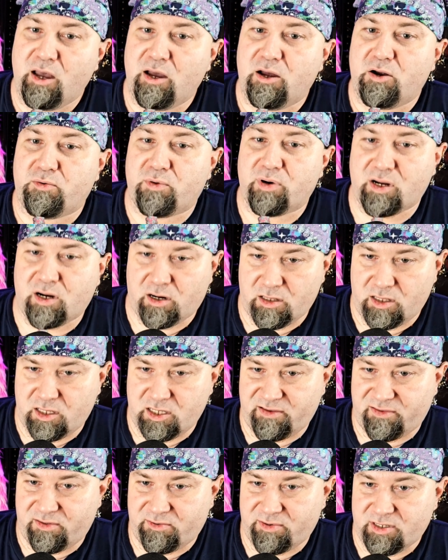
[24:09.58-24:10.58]

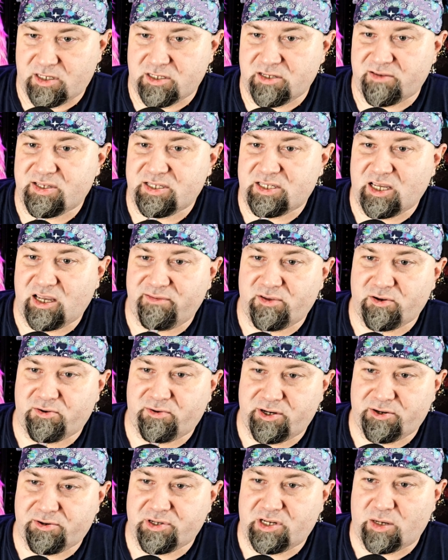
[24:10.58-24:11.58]
Regardless of the result of the save, the
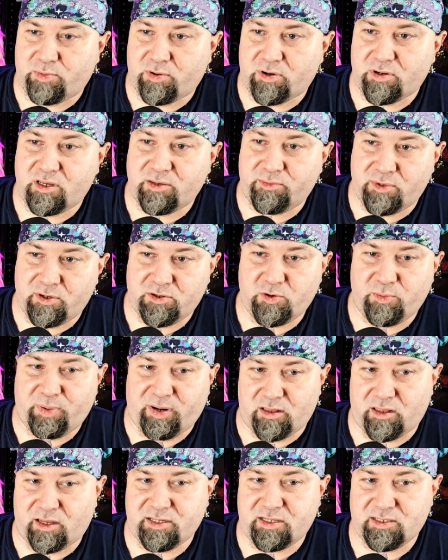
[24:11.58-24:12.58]
creature is temporarily immune to
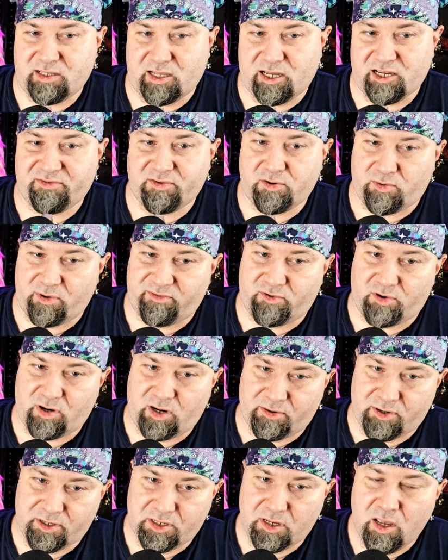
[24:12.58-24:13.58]
Paralyzing Slash for twenty-four
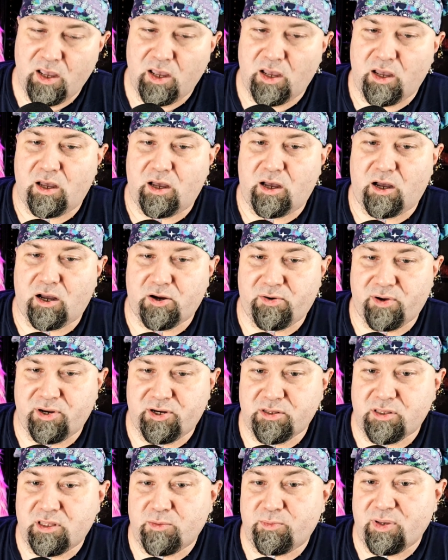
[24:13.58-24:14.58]
hours. A
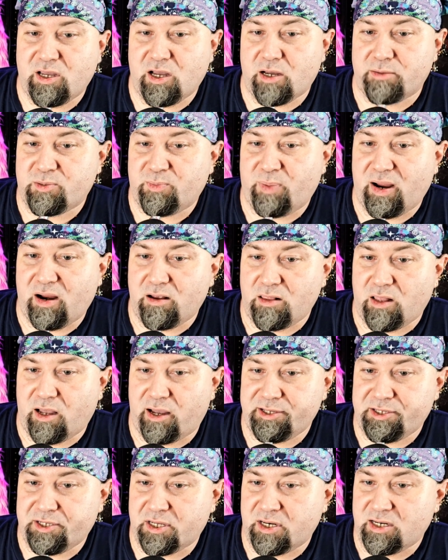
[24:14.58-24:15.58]
creature that becomes
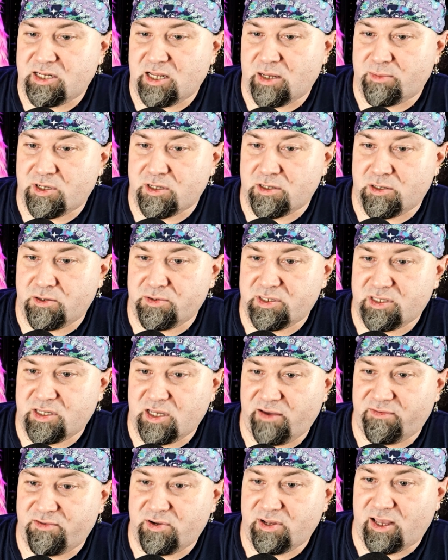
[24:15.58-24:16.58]
paralyzed can attempt a new
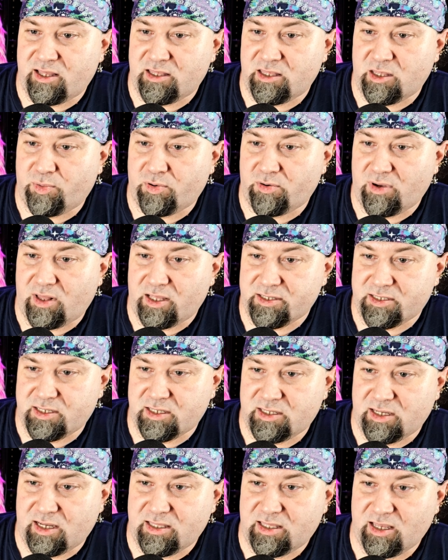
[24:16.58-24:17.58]
save to end the
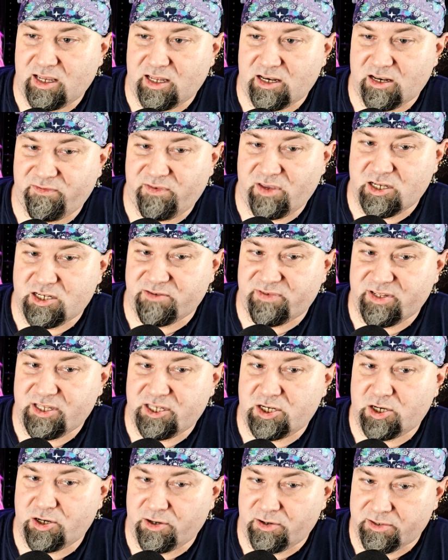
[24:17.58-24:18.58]
paralysis at the end of each of
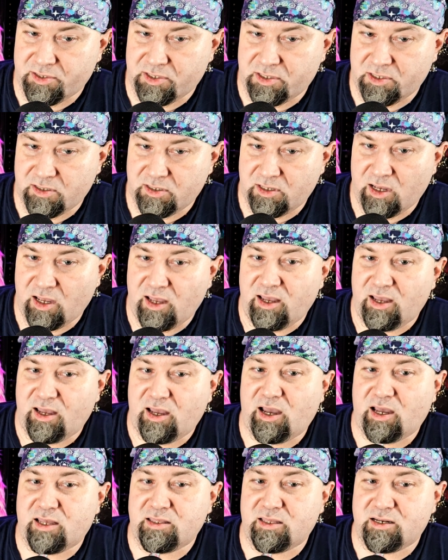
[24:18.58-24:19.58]
its turns,
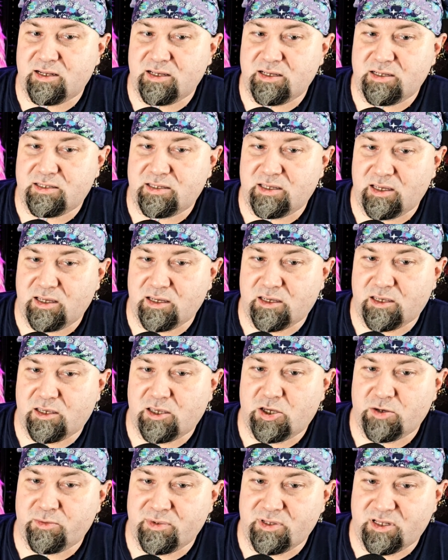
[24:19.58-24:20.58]
and the D C
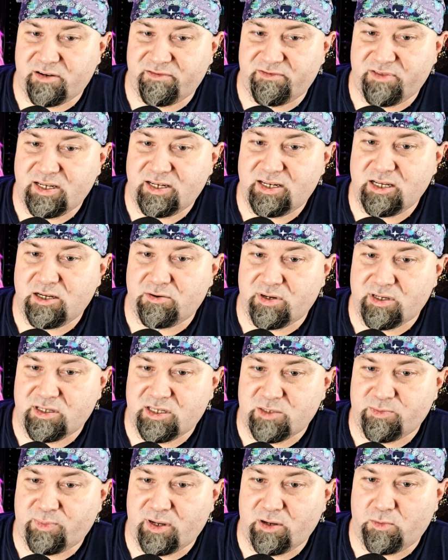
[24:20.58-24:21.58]
cumulatively
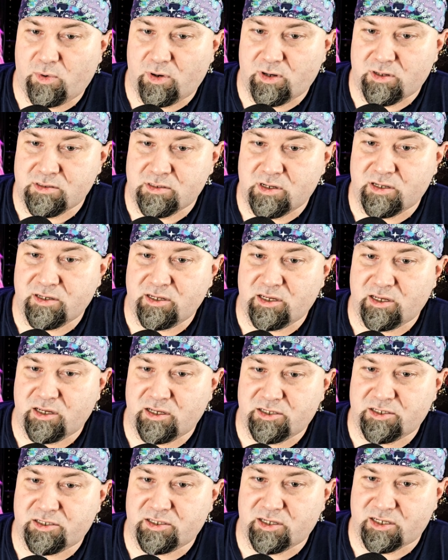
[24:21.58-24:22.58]
decreases by one on
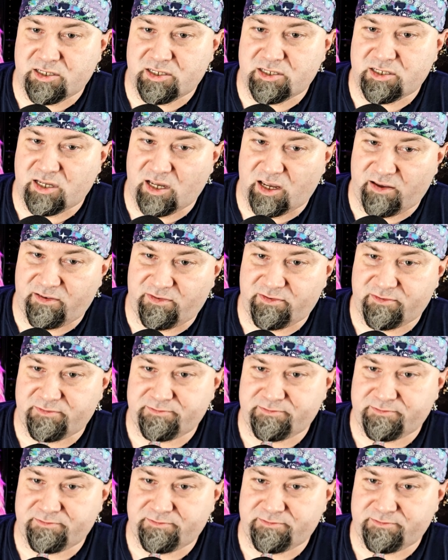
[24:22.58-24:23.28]
each such save.